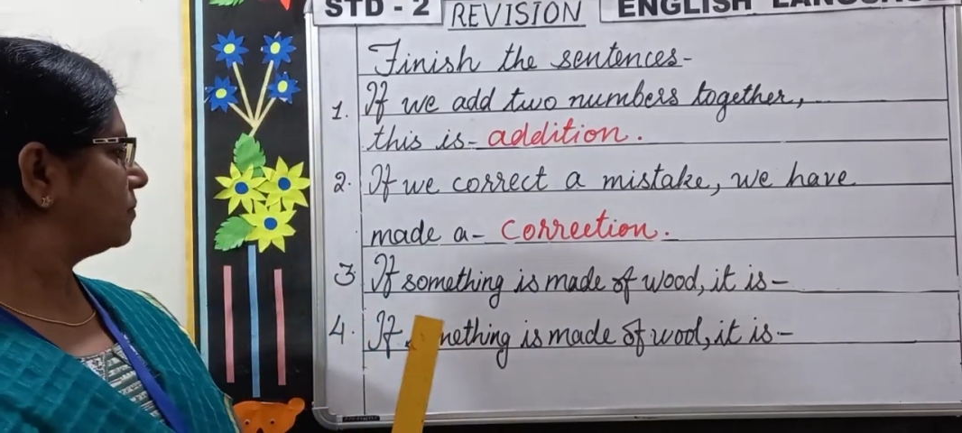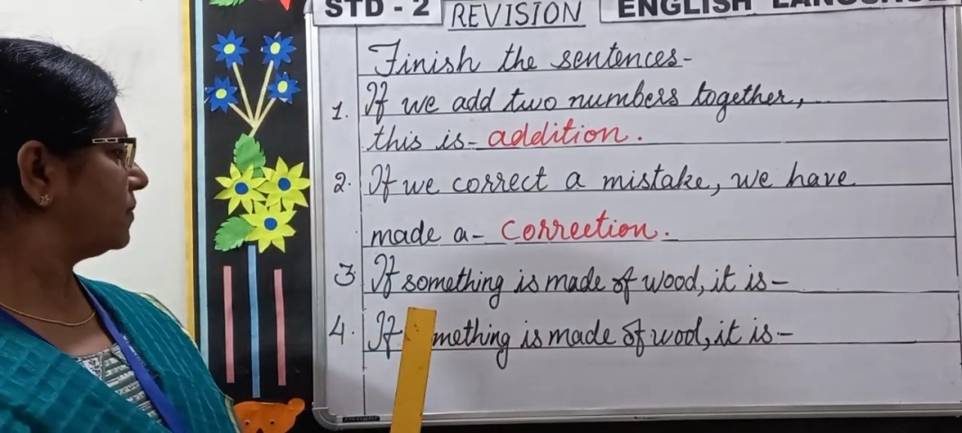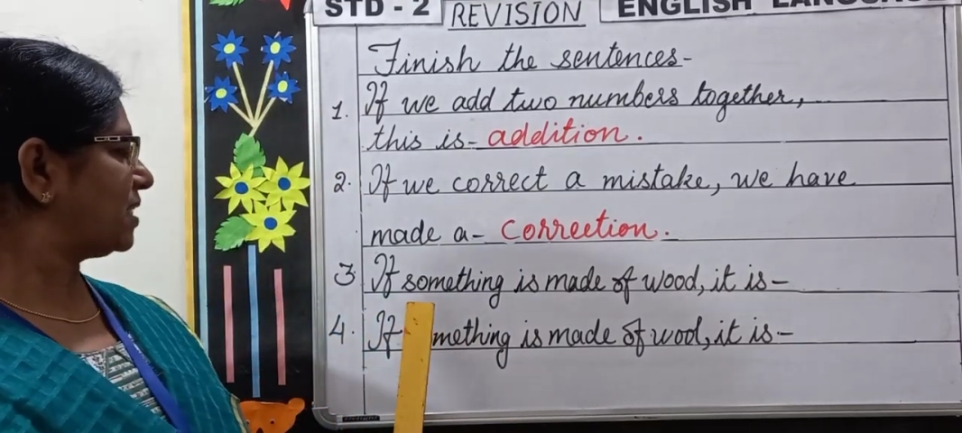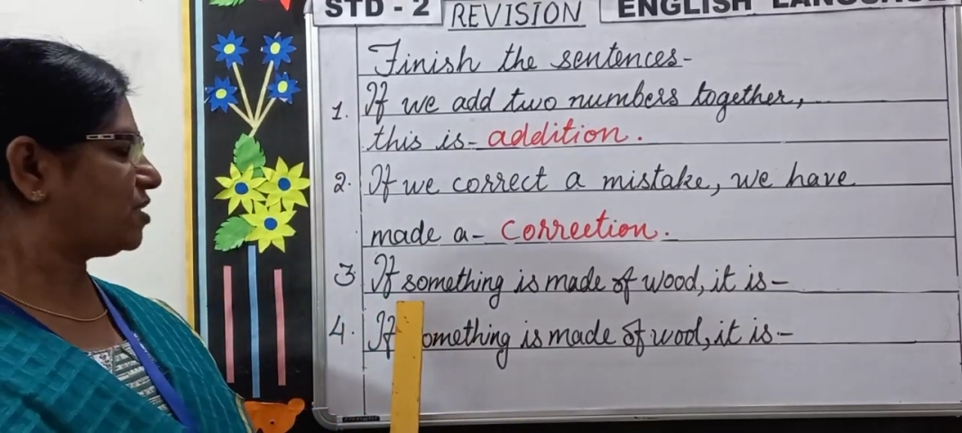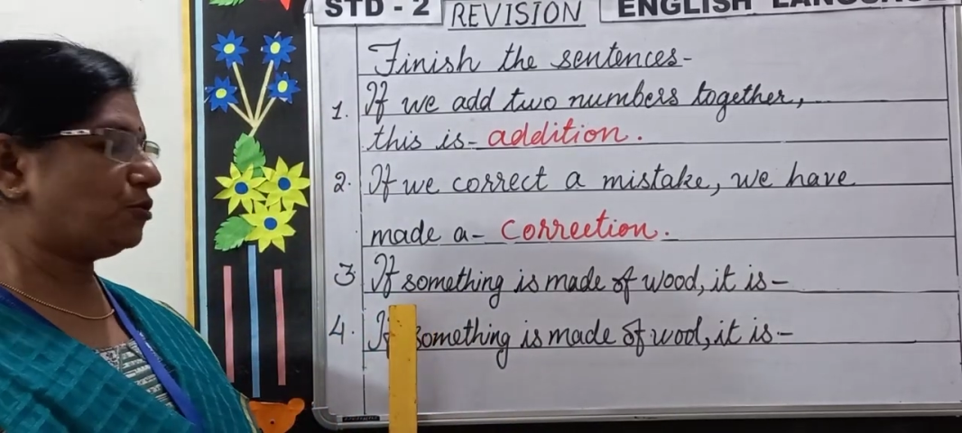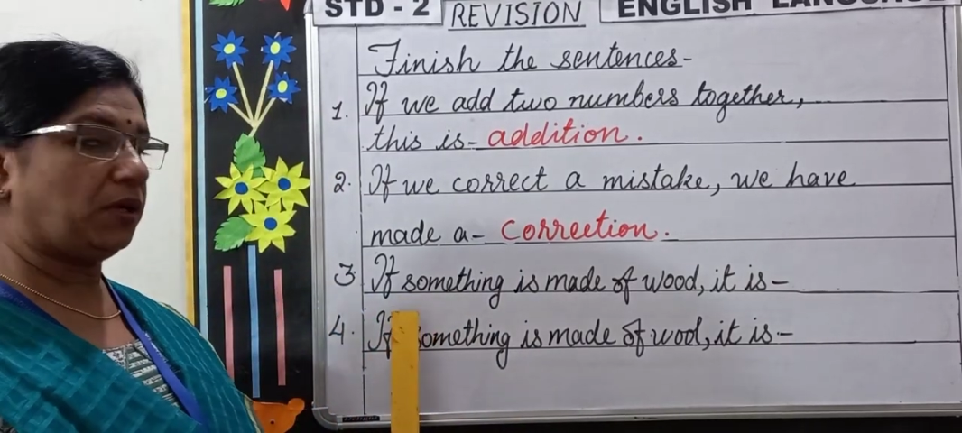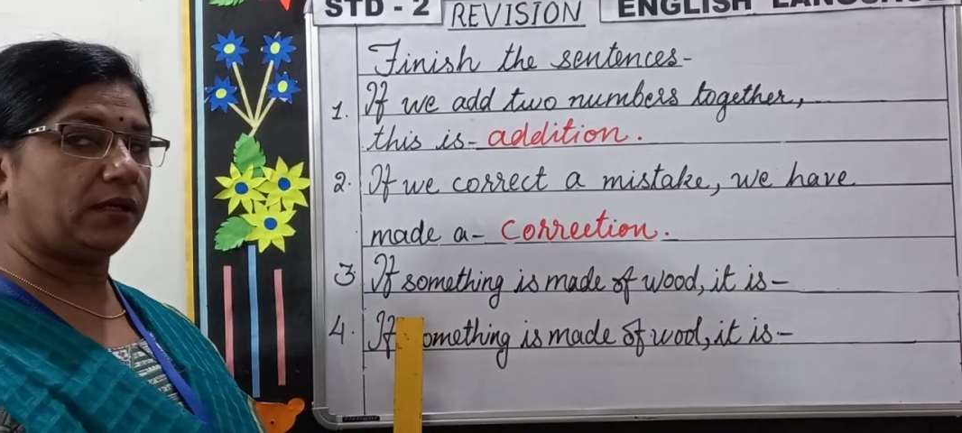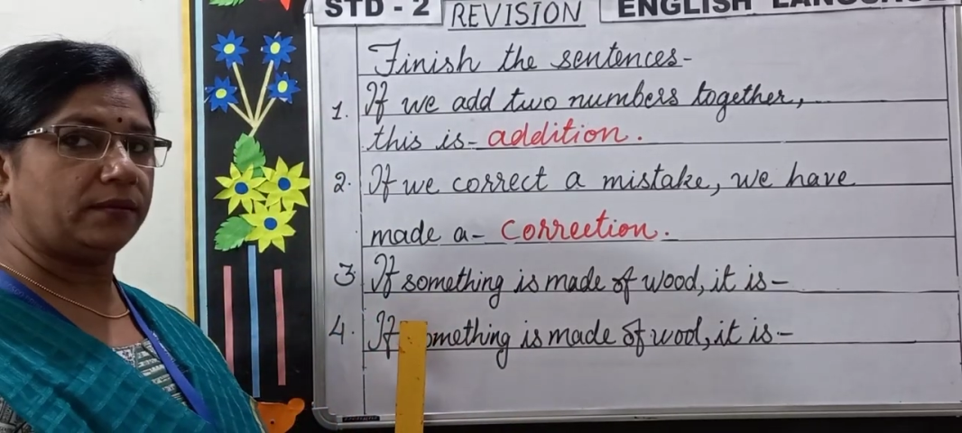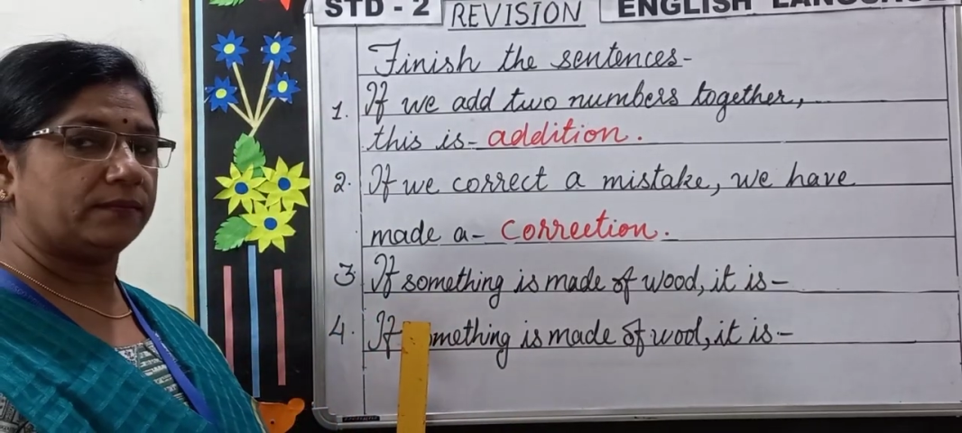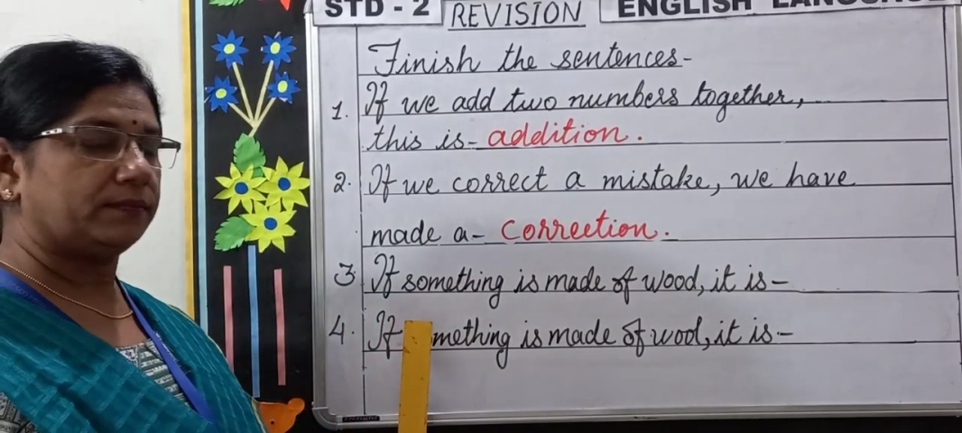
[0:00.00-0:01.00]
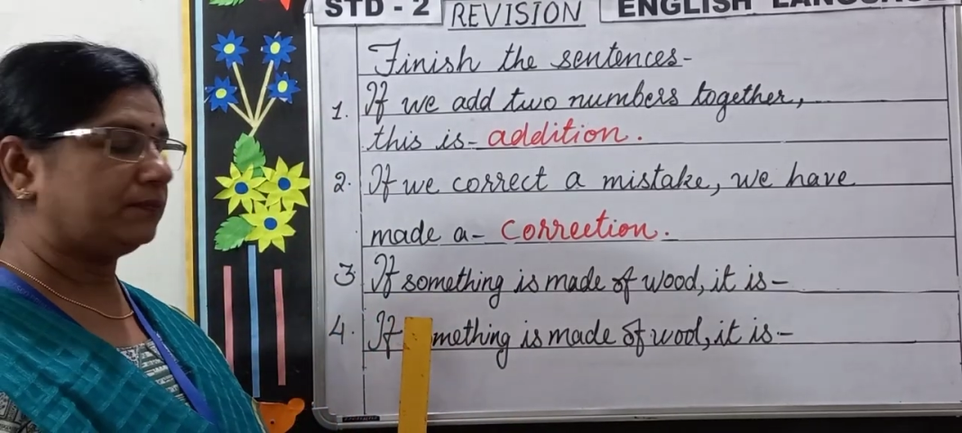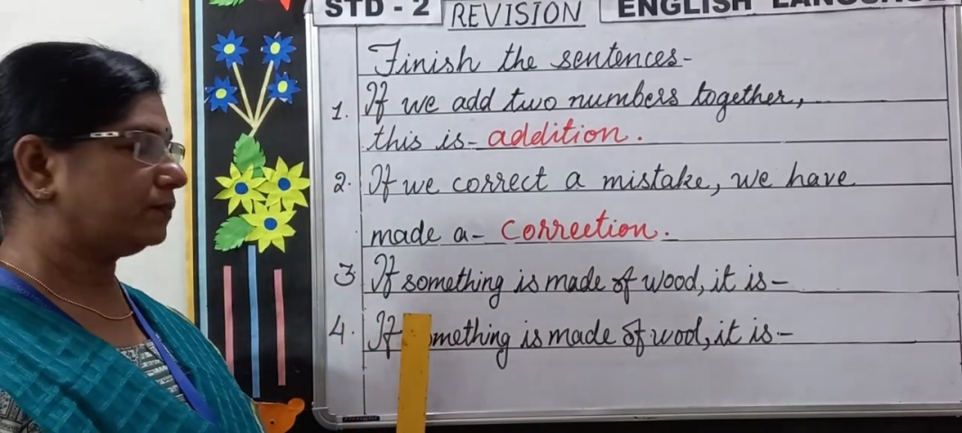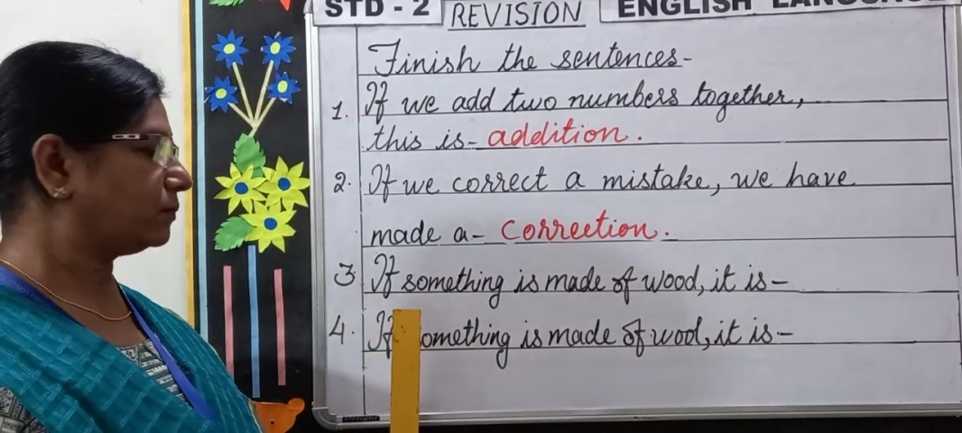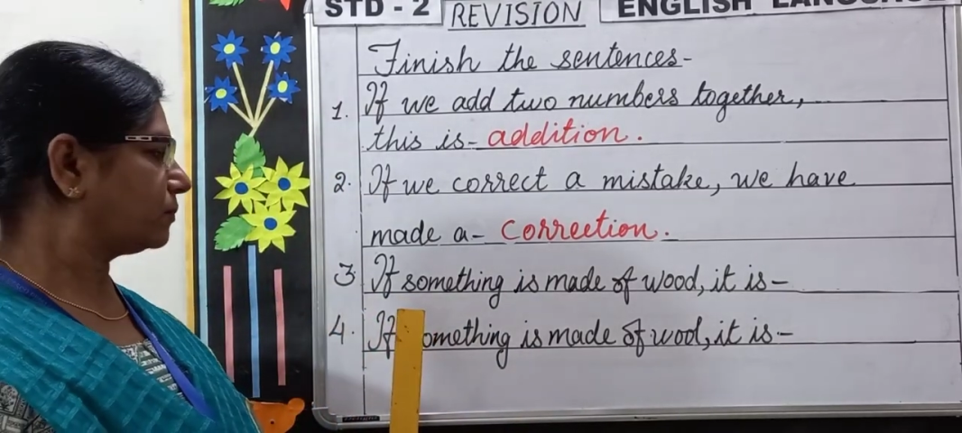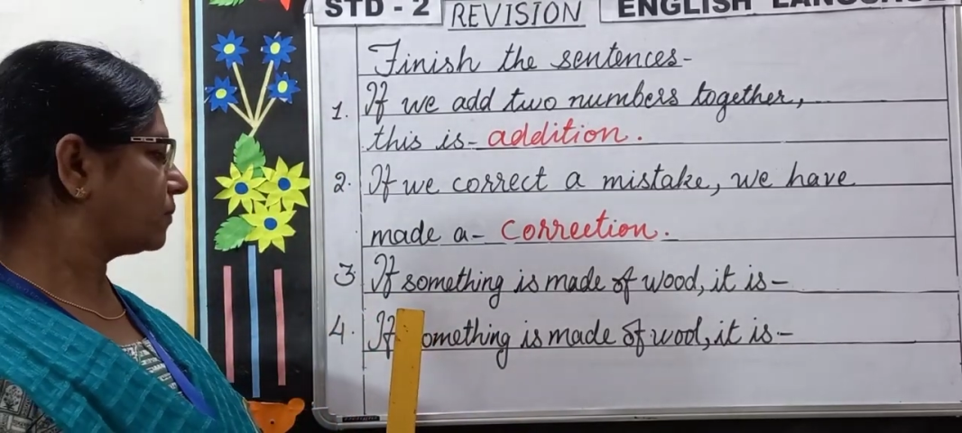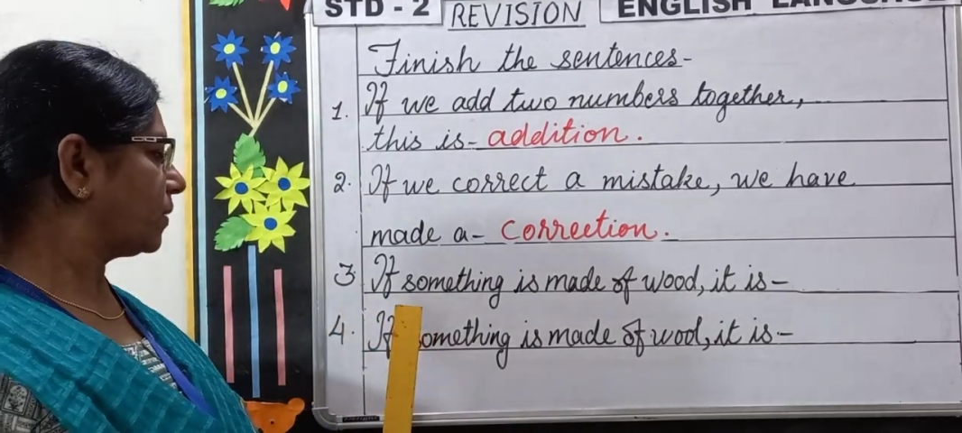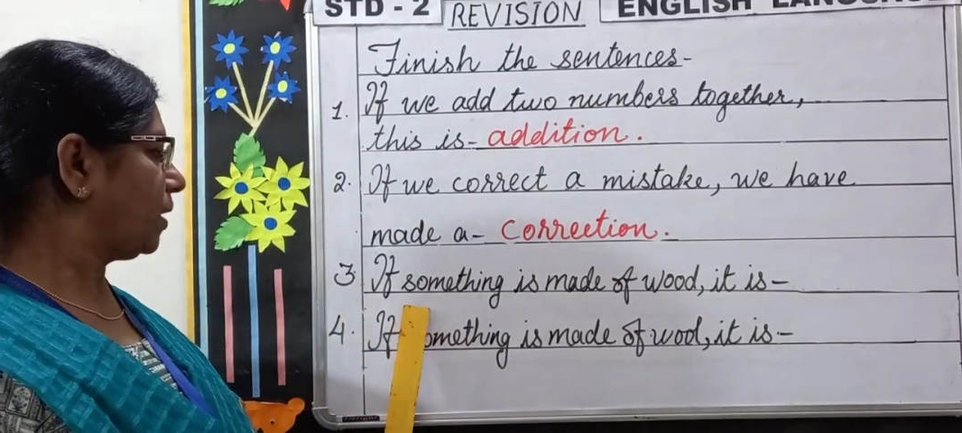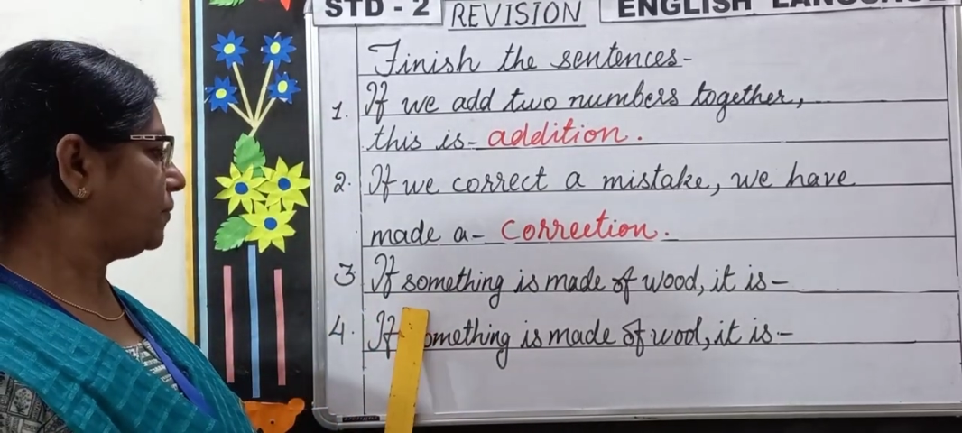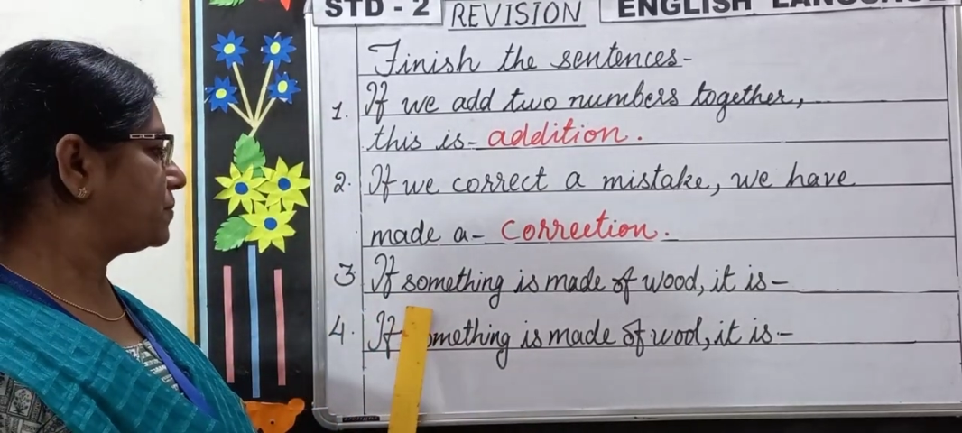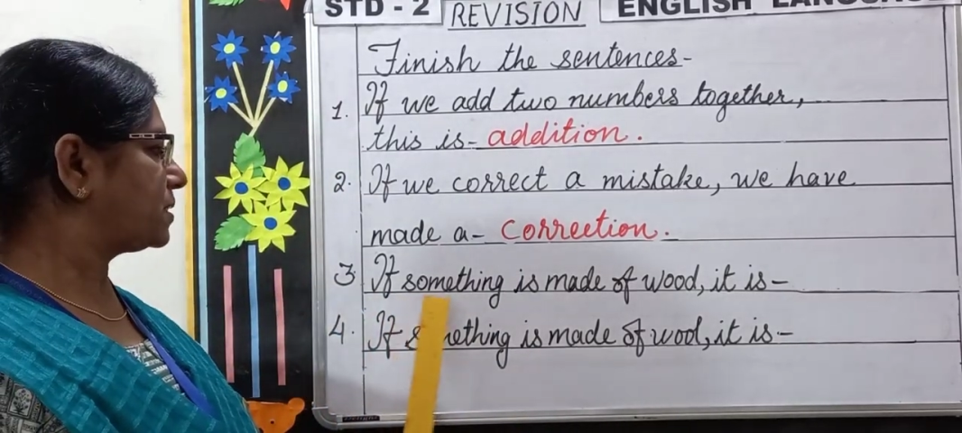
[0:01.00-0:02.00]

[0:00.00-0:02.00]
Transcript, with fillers: Next one, if